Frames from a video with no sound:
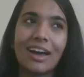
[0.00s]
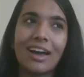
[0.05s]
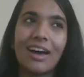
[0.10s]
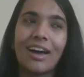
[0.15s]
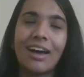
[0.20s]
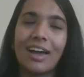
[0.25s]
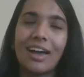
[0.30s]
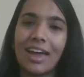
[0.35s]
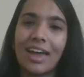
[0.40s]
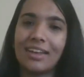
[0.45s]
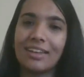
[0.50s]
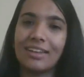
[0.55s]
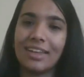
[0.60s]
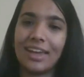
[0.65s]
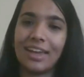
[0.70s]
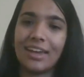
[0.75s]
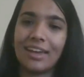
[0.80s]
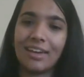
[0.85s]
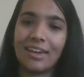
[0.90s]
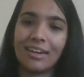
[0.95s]

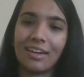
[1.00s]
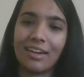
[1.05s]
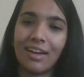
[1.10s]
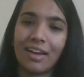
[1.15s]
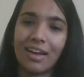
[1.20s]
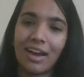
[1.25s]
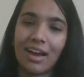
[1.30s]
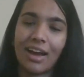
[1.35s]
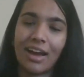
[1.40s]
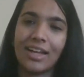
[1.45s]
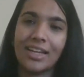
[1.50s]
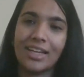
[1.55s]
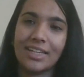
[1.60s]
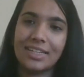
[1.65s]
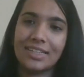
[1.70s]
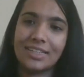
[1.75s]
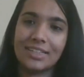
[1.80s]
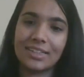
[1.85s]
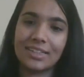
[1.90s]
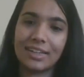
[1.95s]
and there I
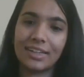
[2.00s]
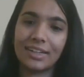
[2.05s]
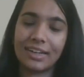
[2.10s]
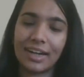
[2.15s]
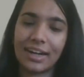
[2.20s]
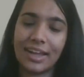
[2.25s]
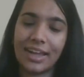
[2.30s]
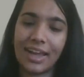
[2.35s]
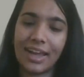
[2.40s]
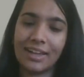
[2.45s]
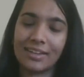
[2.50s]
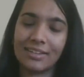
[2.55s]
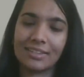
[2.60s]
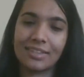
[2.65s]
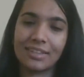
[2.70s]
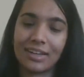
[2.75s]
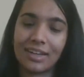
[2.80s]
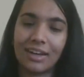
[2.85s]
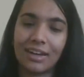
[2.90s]
interned at Red Hat